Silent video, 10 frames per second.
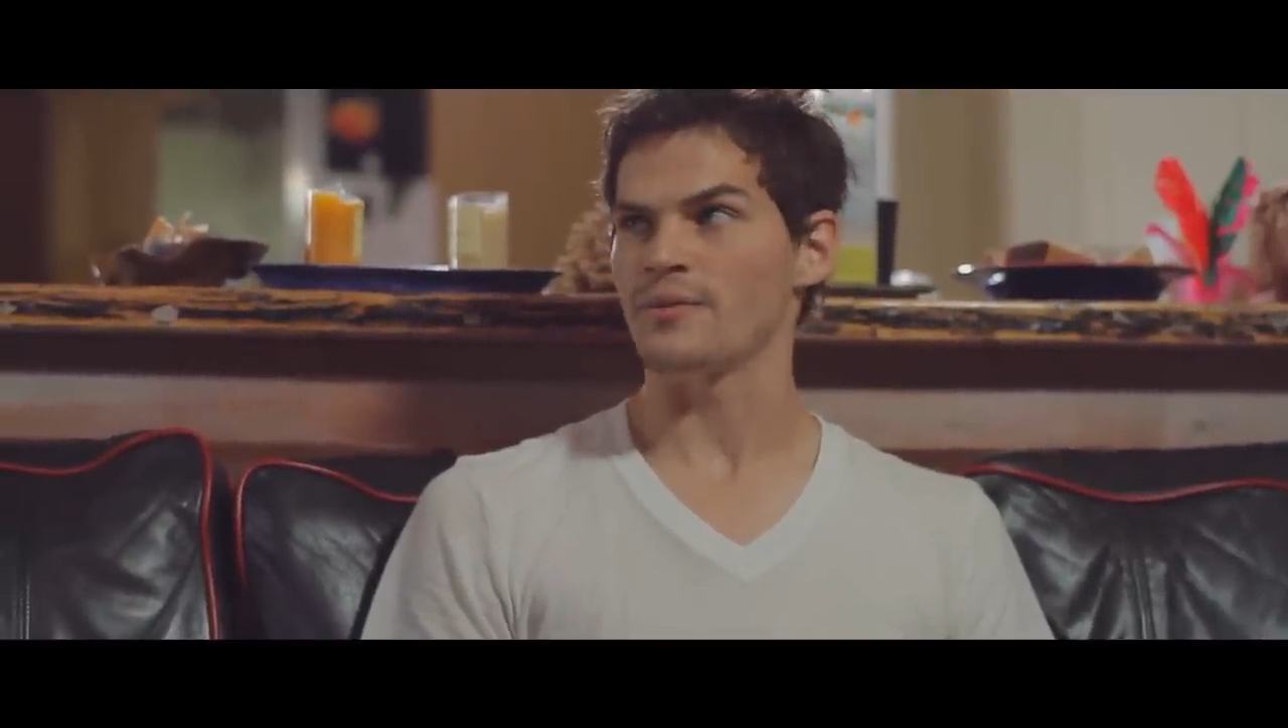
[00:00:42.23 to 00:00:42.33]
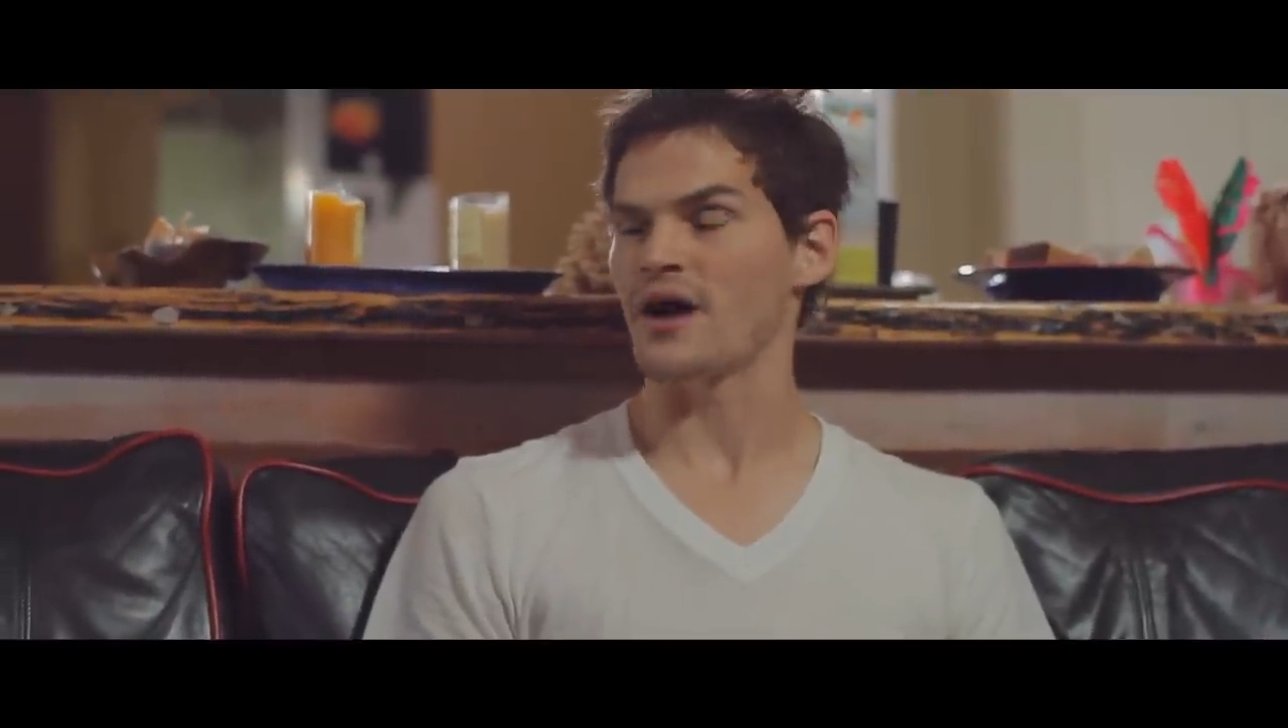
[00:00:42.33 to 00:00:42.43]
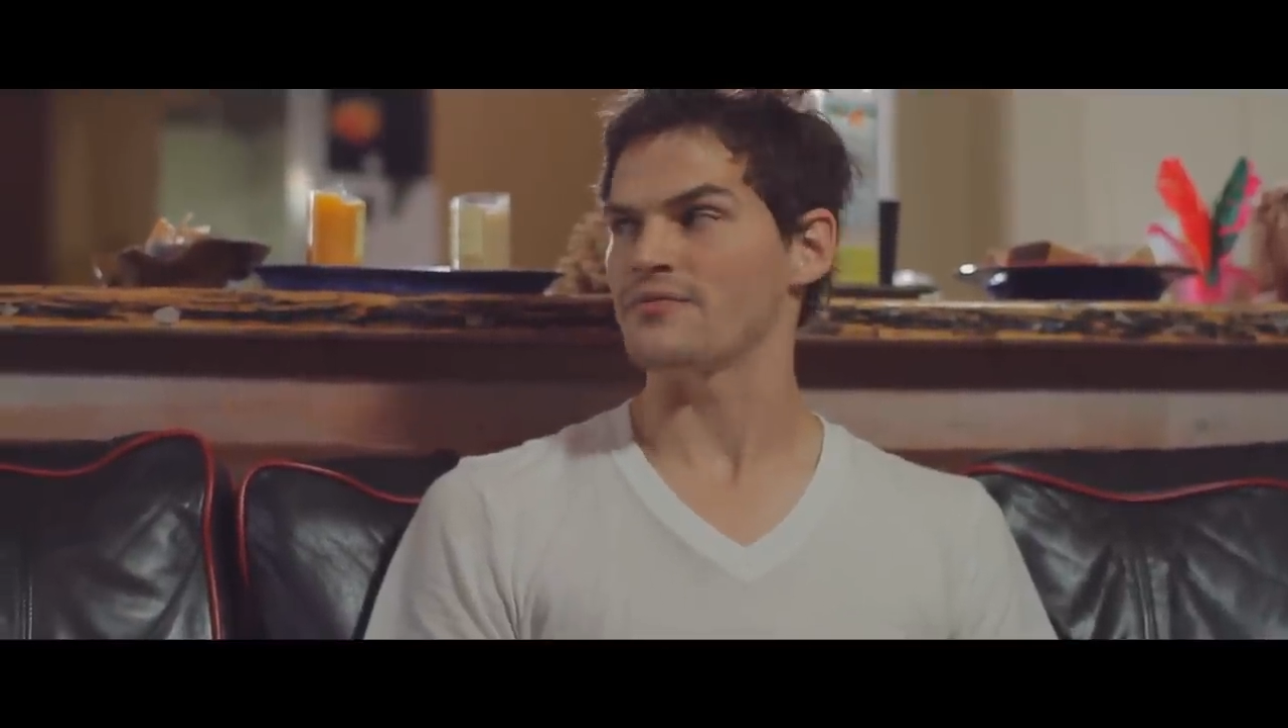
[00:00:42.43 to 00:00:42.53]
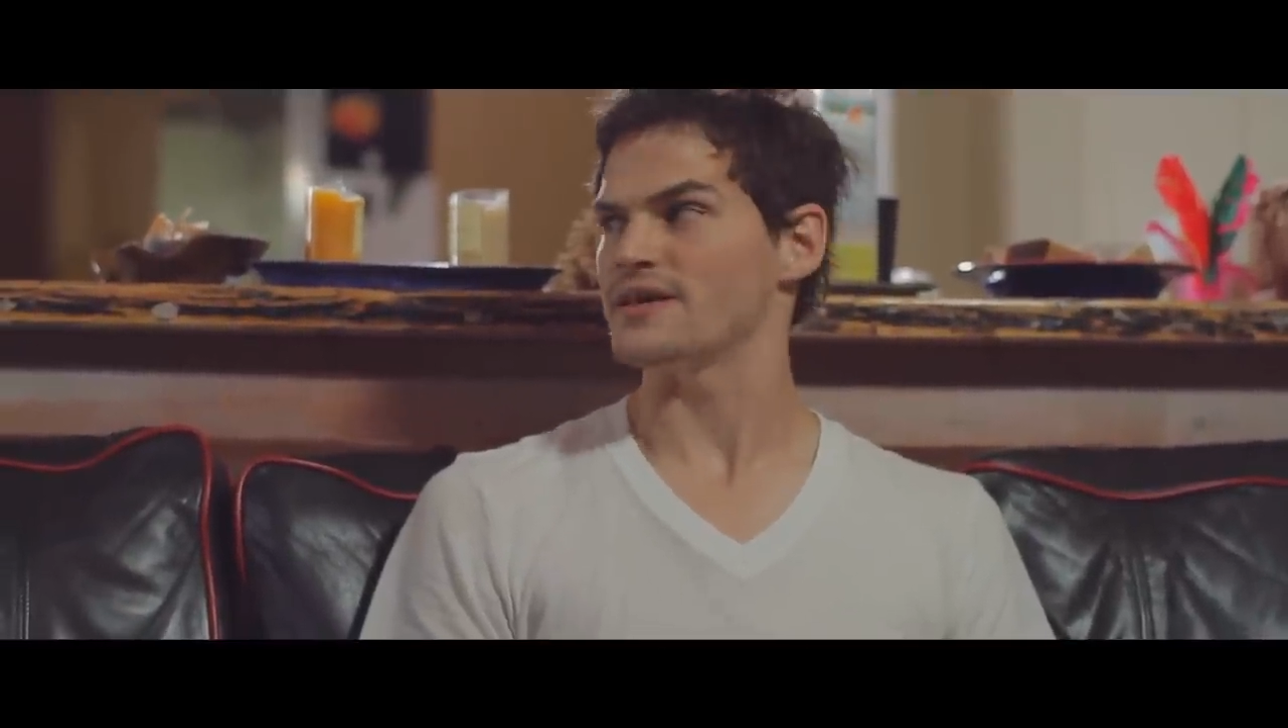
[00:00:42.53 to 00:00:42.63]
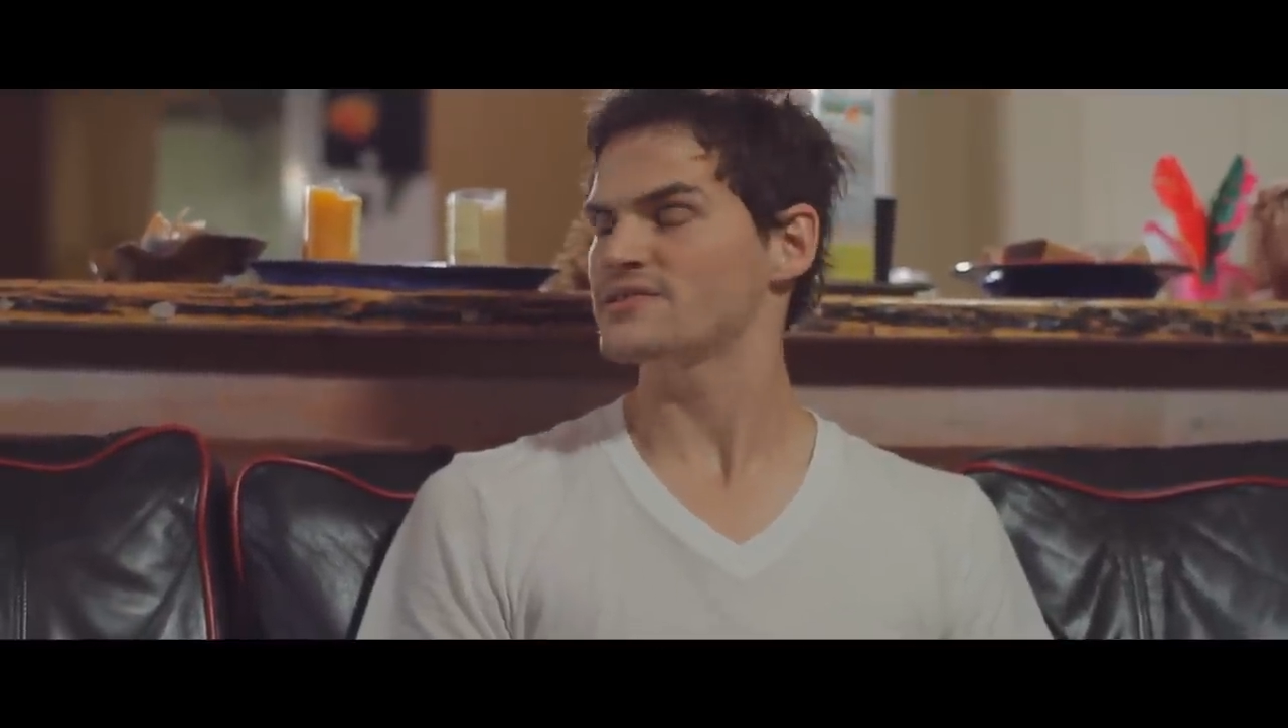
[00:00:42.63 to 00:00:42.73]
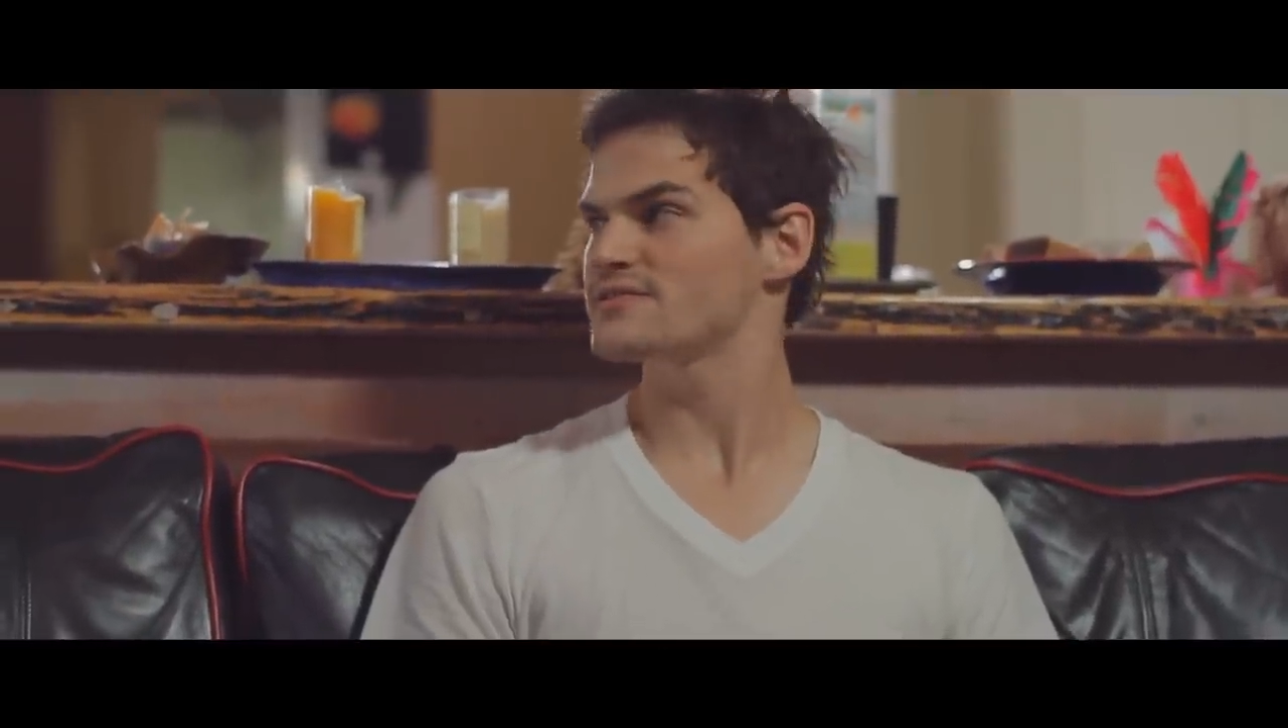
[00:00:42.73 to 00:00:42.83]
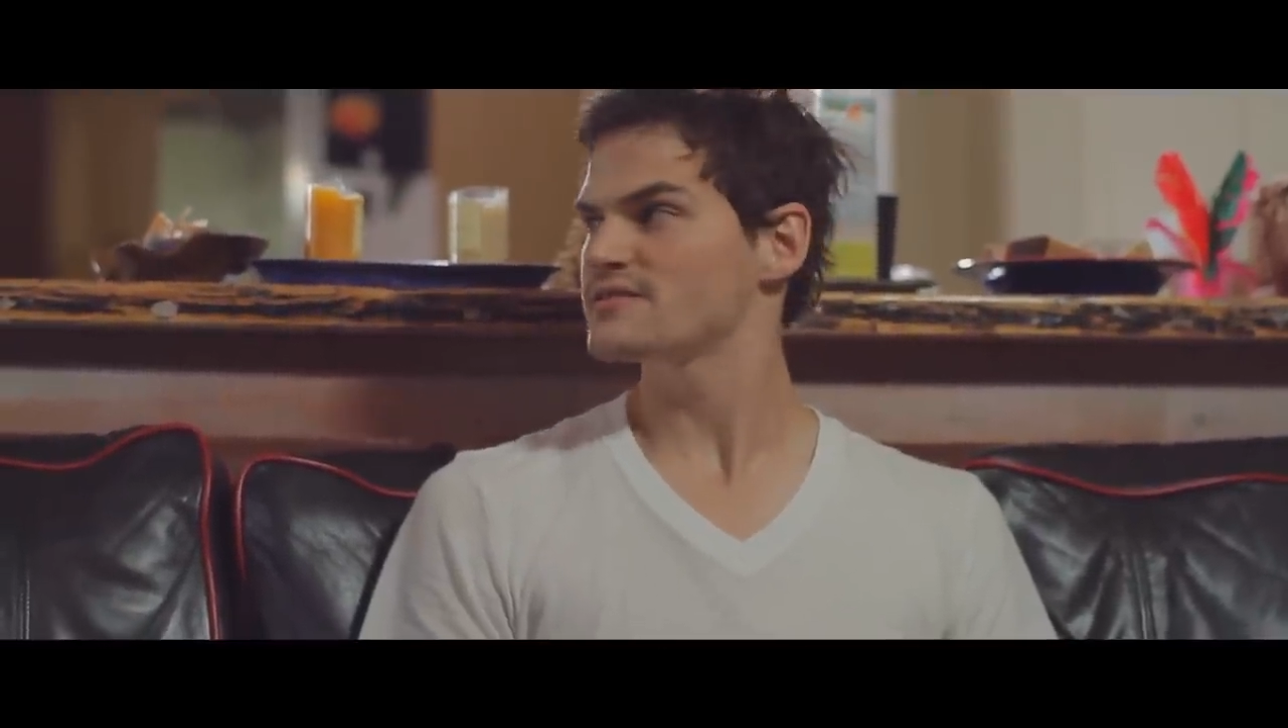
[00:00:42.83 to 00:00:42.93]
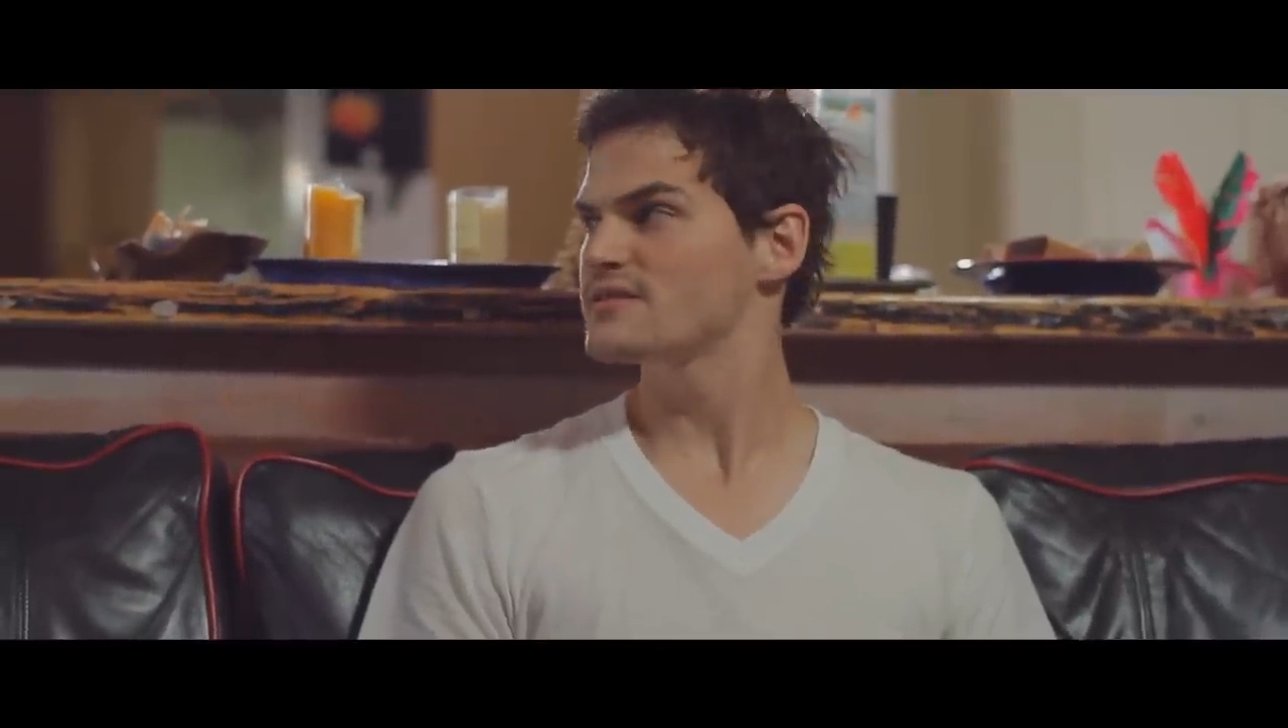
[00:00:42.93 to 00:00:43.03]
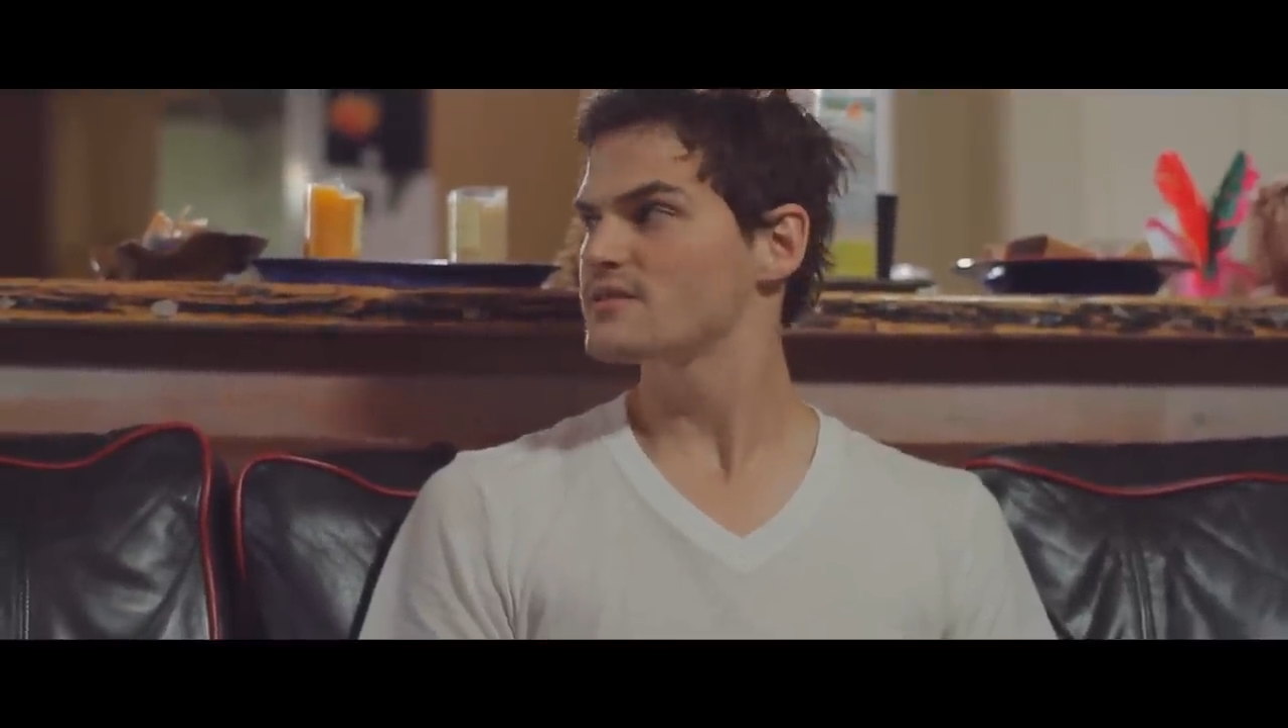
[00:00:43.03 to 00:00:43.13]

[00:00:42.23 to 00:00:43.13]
about this.